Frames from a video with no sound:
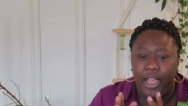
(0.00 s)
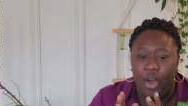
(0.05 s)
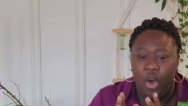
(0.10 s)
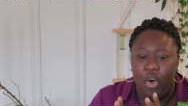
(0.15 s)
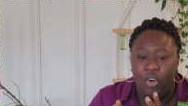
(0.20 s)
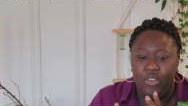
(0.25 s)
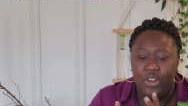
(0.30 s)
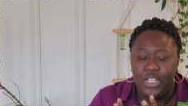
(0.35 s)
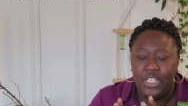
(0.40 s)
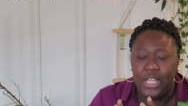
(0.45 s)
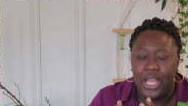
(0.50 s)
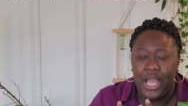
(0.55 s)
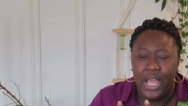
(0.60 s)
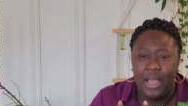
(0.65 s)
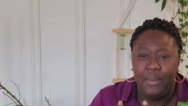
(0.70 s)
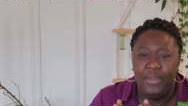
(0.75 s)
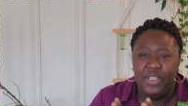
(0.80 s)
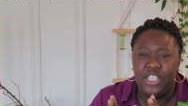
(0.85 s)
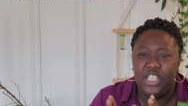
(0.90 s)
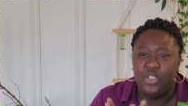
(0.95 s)
over
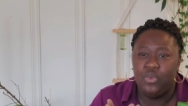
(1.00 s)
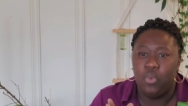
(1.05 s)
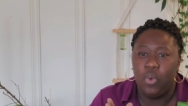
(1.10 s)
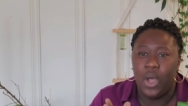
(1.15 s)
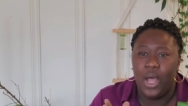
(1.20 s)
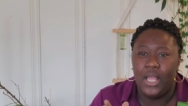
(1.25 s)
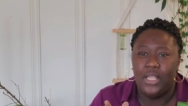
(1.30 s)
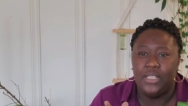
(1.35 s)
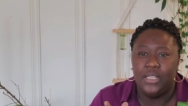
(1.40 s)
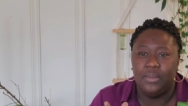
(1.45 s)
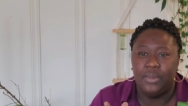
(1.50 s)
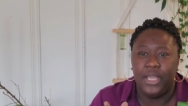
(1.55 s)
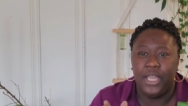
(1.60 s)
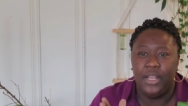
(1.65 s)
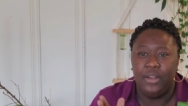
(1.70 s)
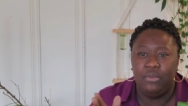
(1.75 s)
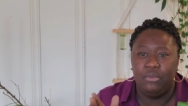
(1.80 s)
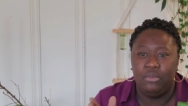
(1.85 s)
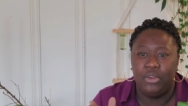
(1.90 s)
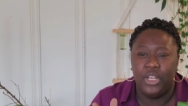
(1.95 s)
time, it just winds up
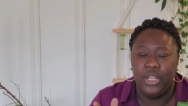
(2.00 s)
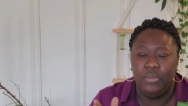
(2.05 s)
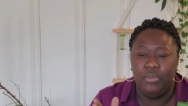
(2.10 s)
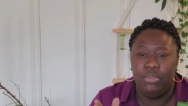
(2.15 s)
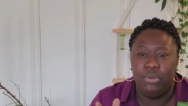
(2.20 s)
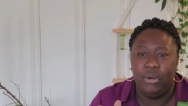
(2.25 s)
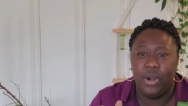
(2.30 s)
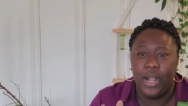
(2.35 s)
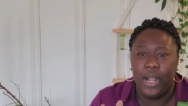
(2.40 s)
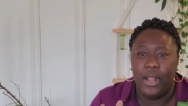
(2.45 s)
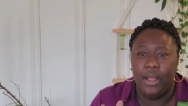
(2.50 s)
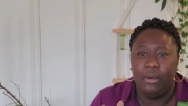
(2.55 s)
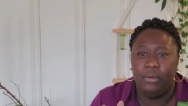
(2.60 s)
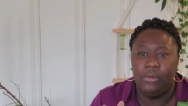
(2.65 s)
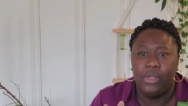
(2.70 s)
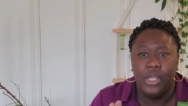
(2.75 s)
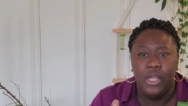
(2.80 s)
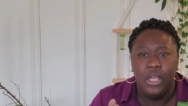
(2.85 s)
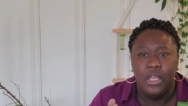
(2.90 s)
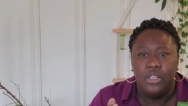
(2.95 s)
getting rebrowned.